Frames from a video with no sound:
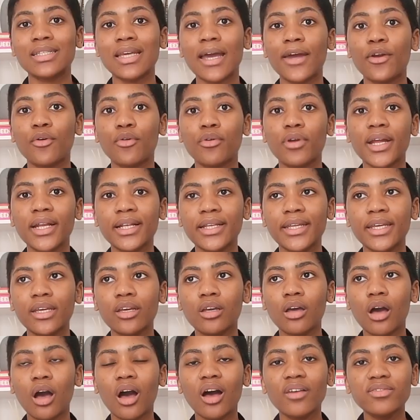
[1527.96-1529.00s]

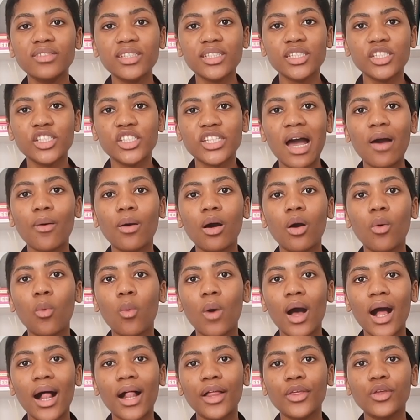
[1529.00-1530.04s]
directly after the shower,
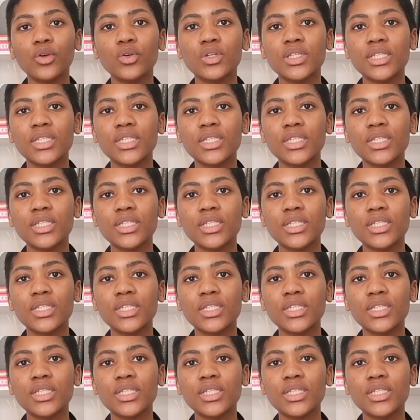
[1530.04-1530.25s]
while